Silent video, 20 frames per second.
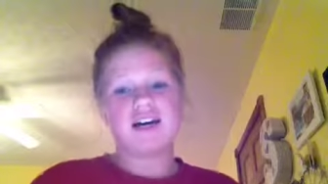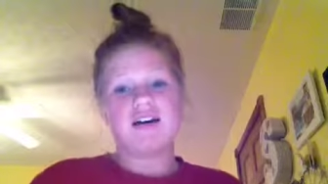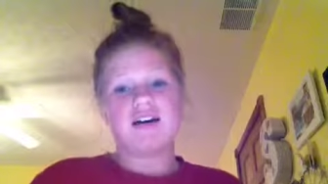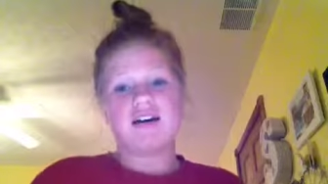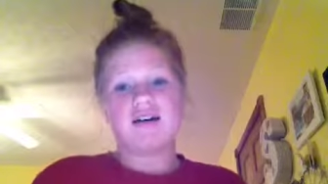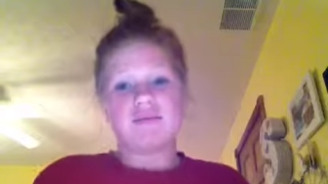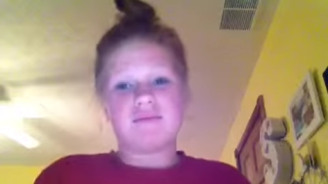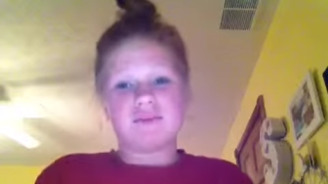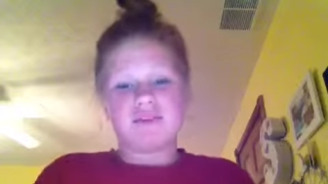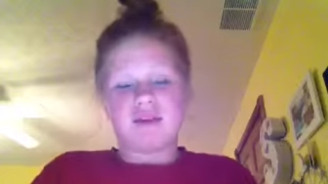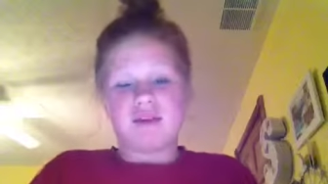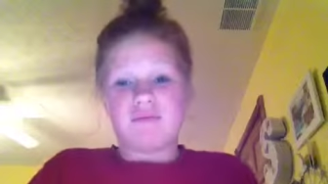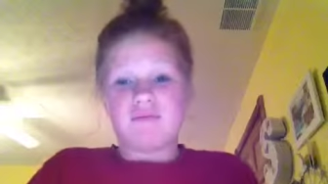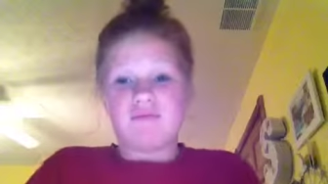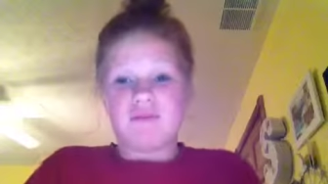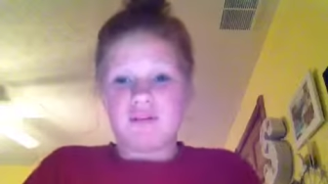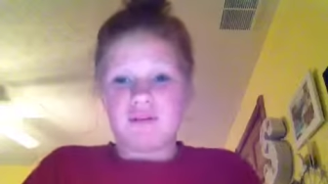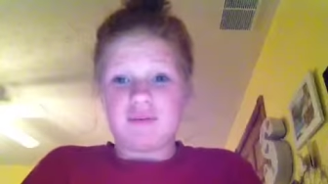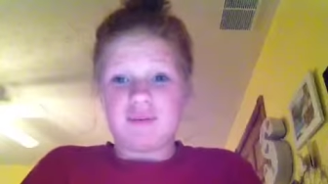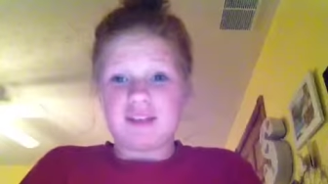Um, so I'm
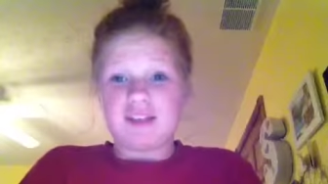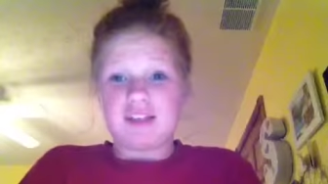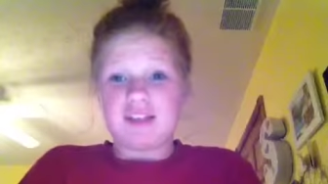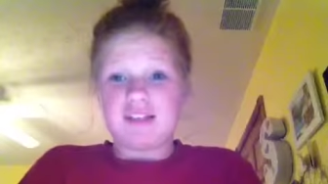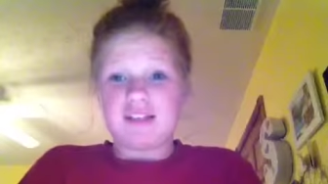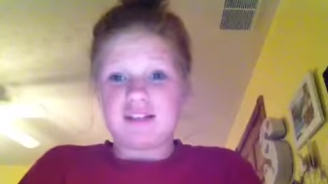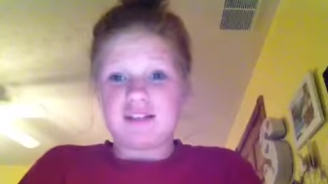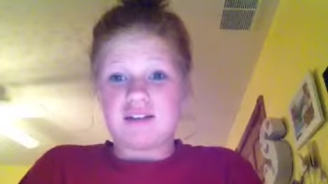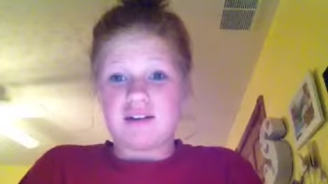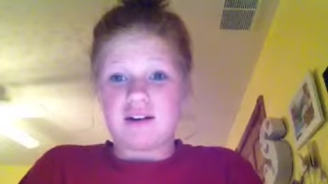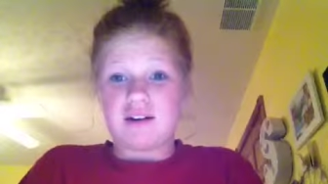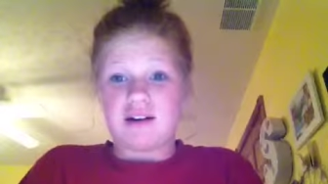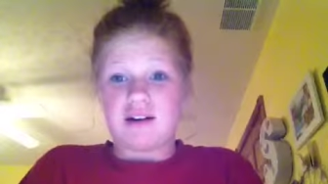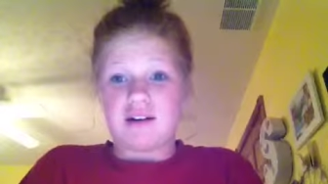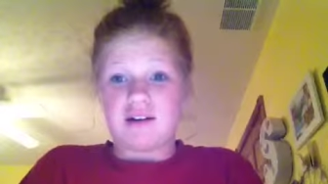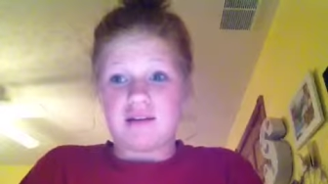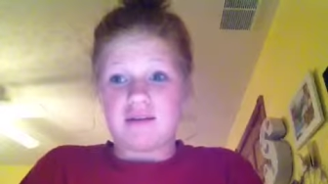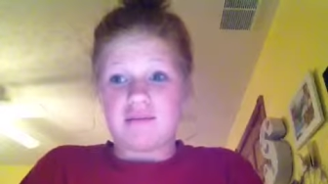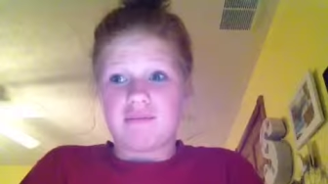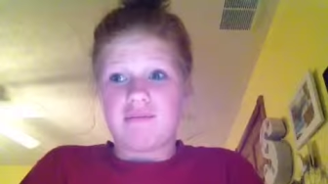filming this
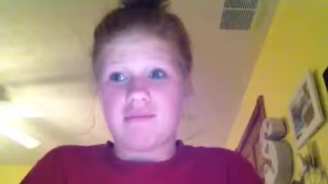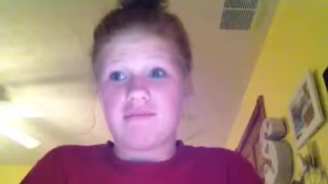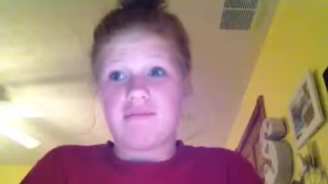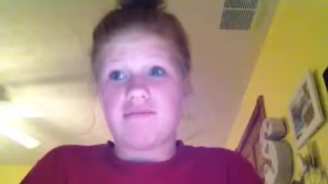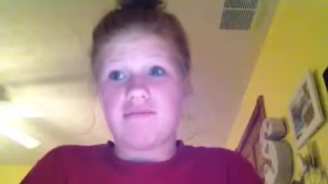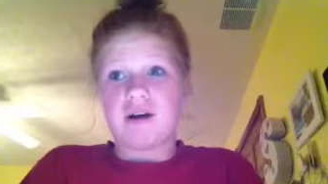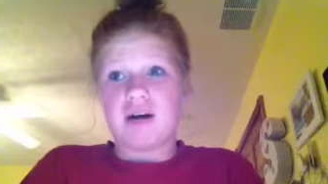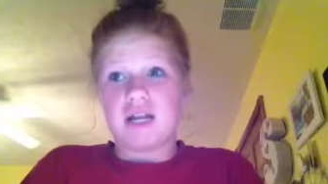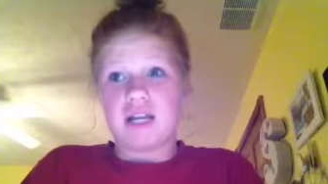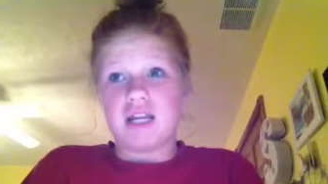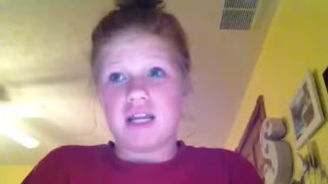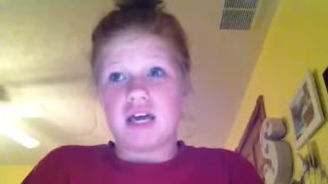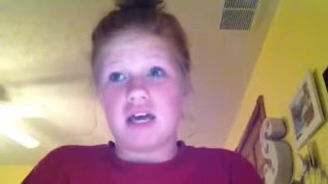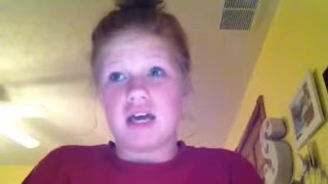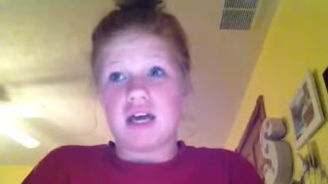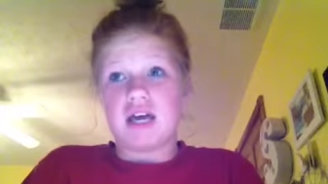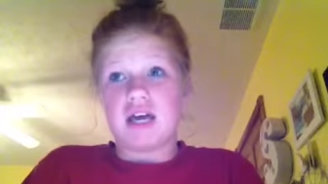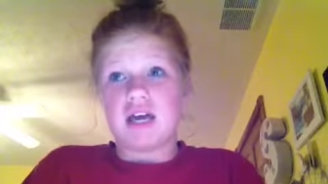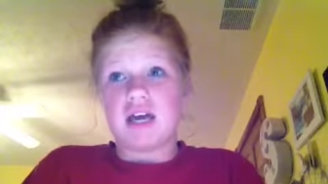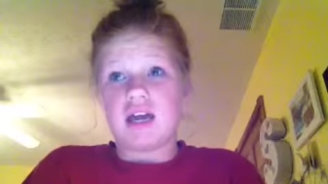on
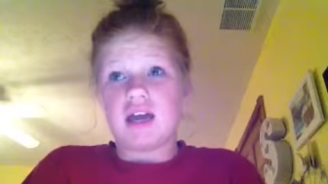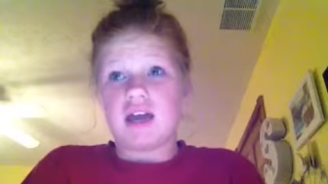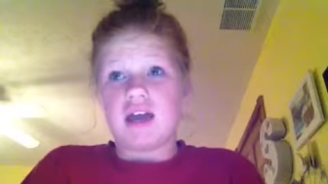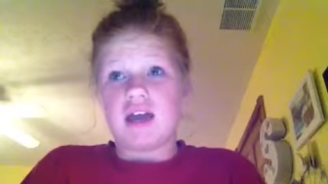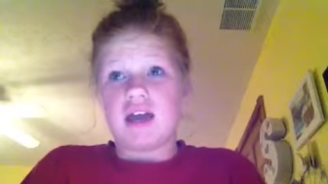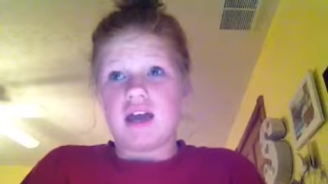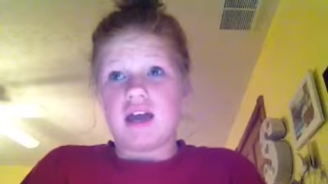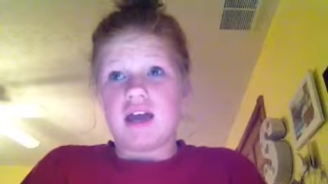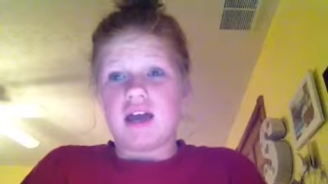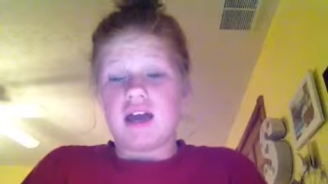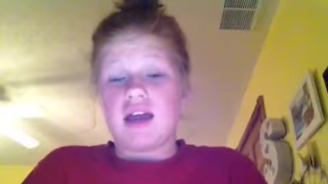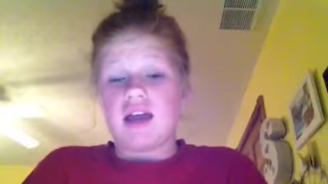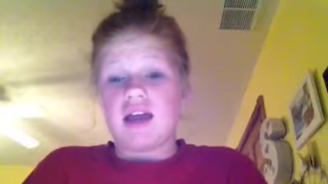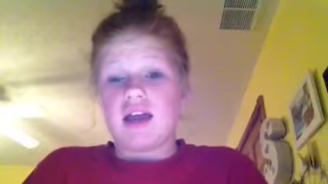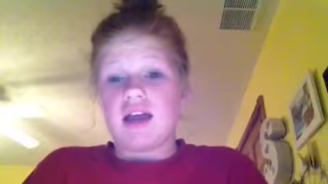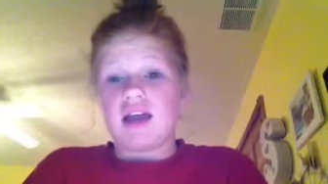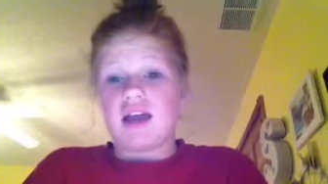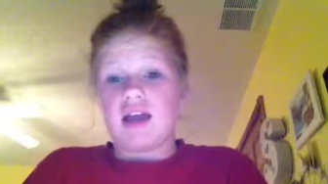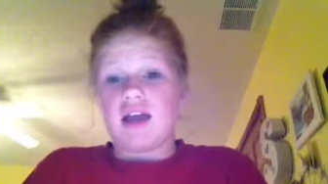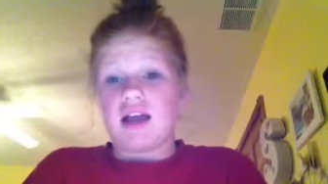Monday
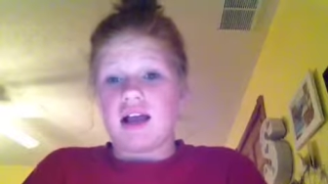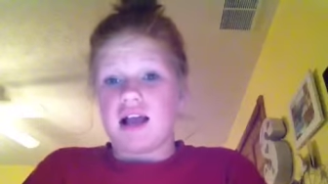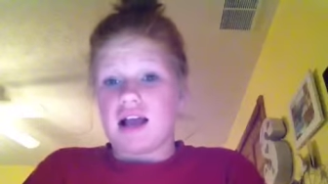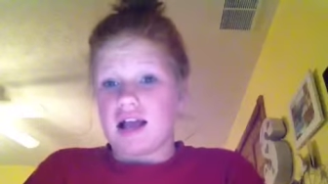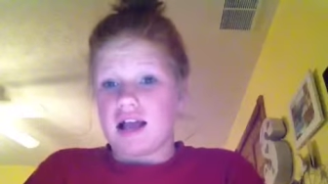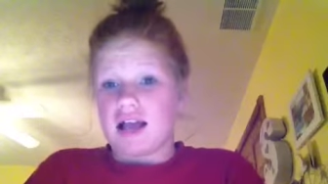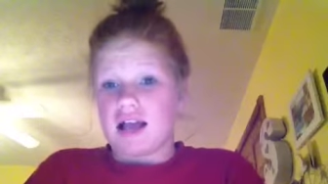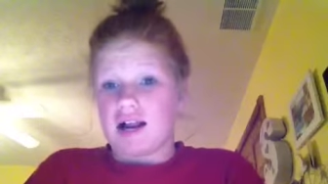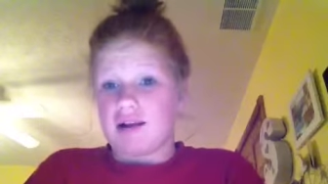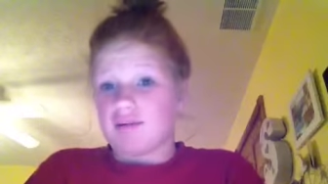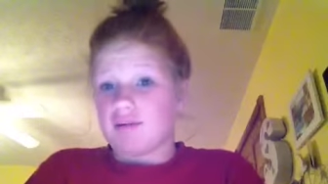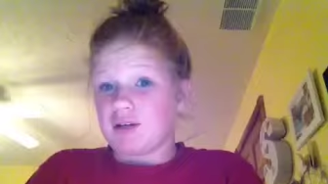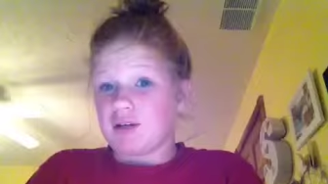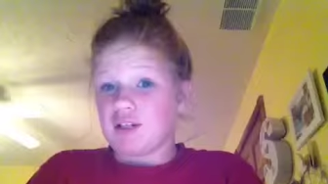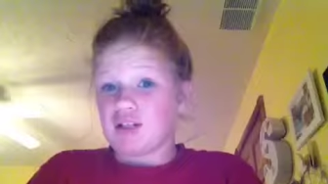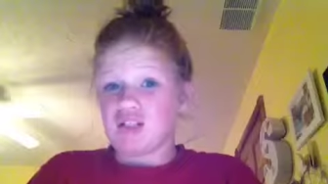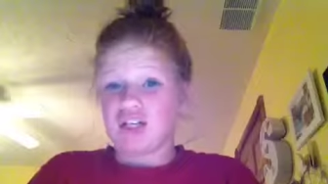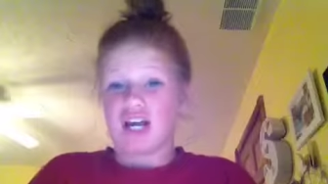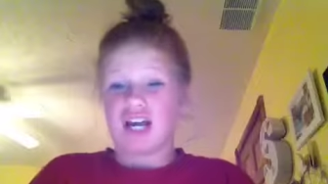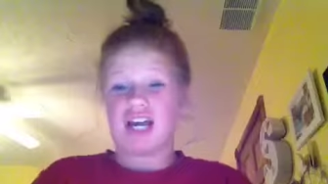and I'm
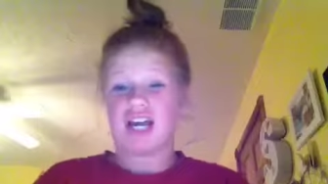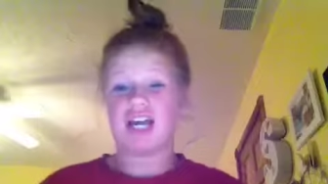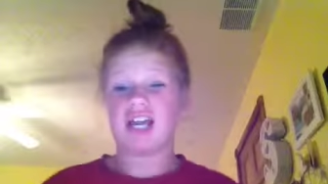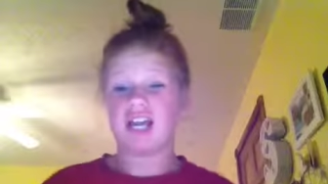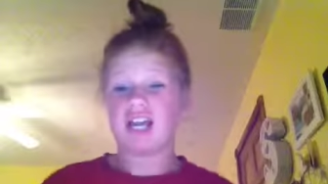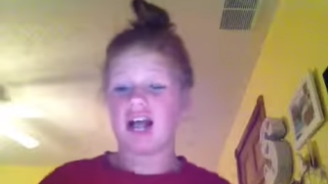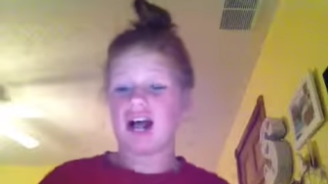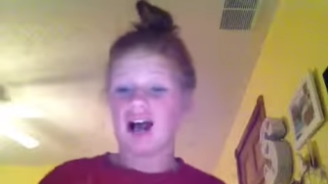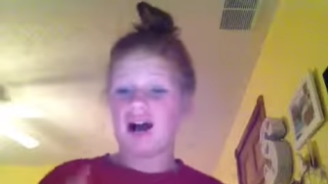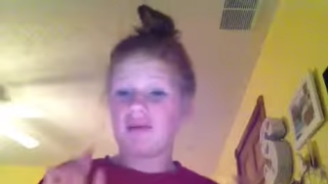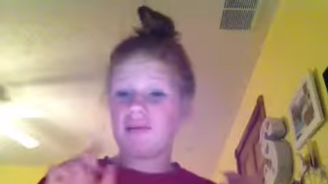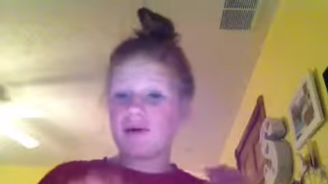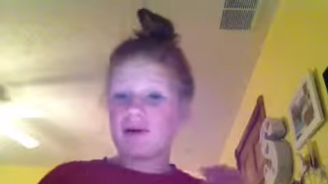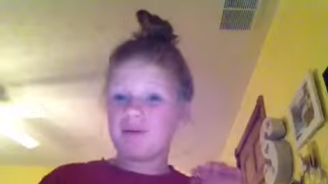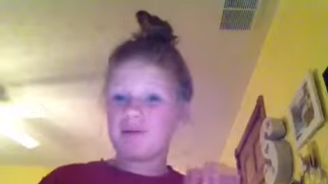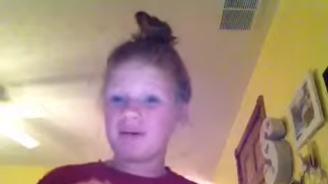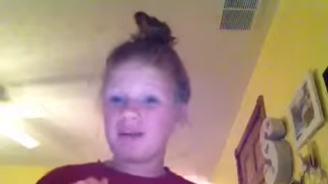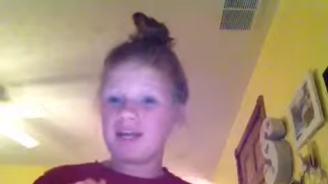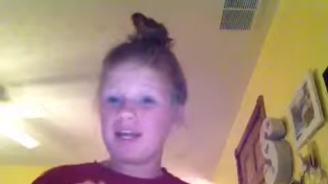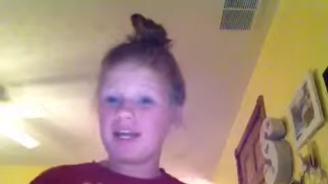going to try and get it up
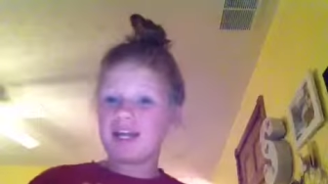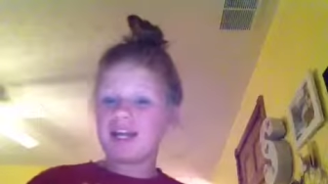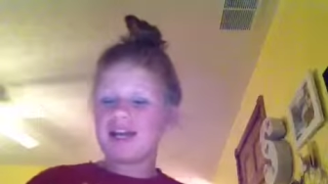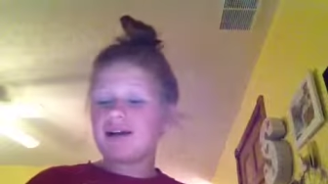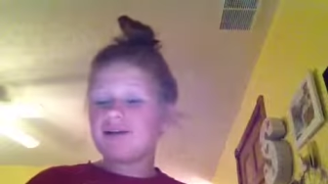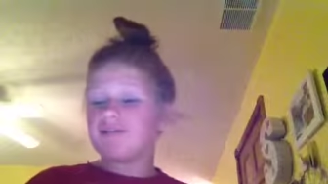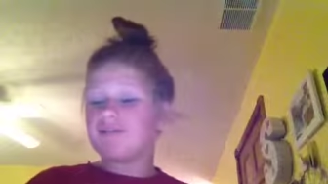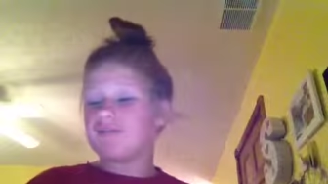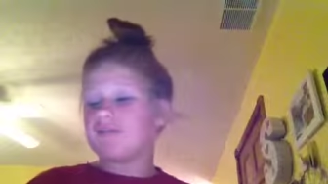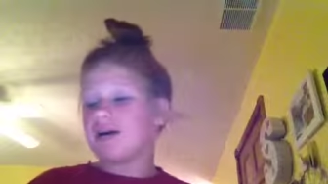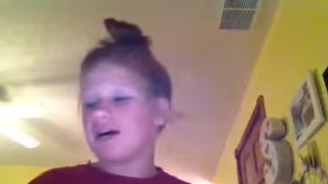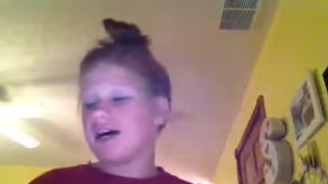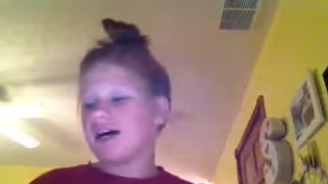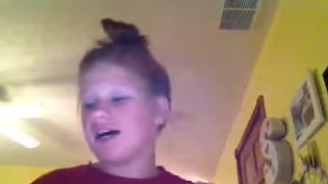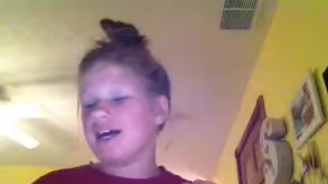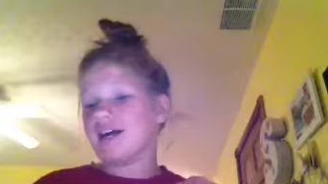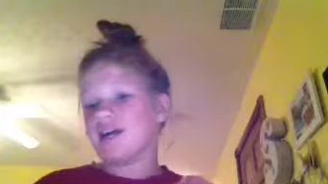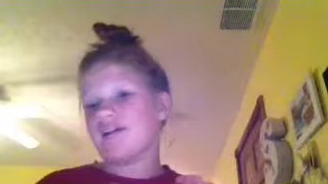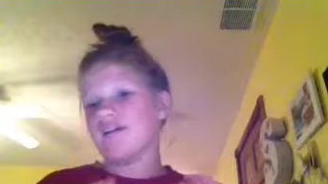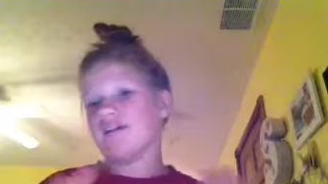on Monday,
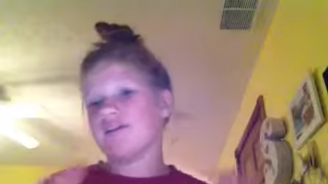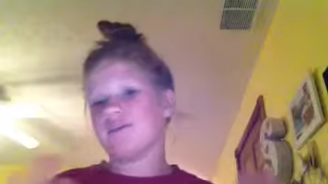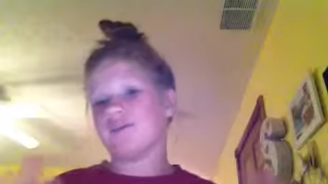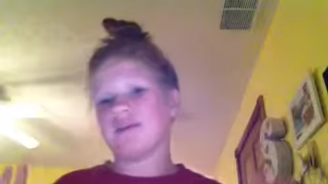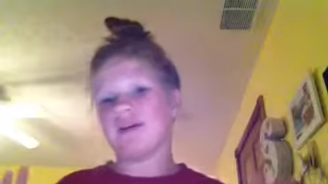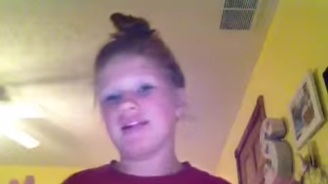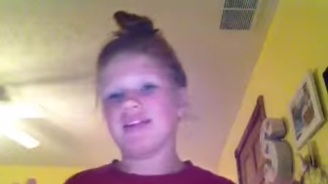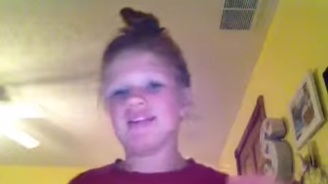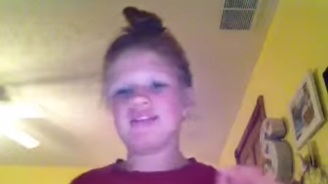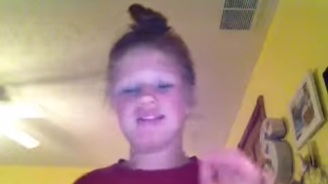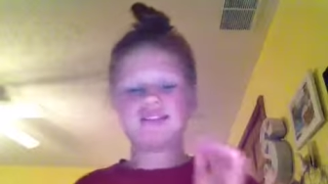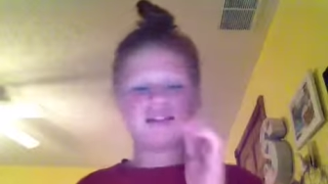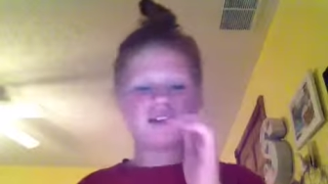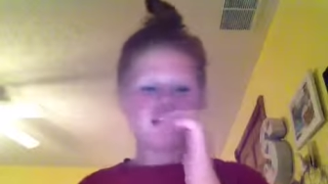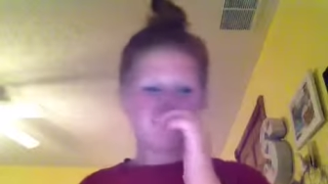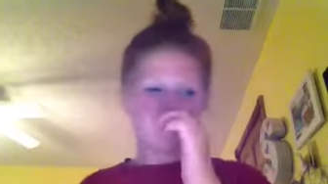but it all depends.